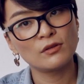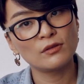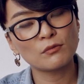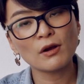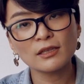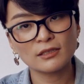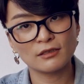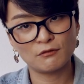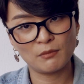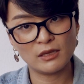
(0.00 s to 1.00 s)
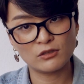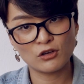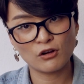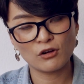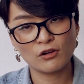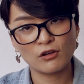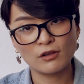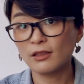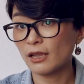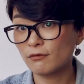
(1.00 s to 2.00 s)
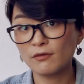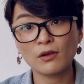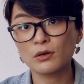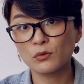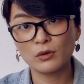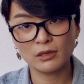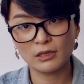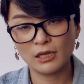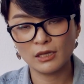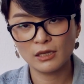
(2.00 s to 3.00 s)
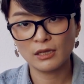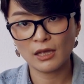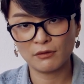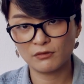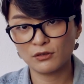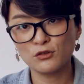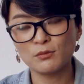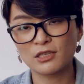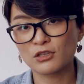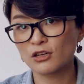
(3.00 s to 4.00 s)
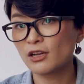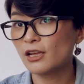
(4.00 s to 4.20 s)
the relative major, like very quickly after 2 measure.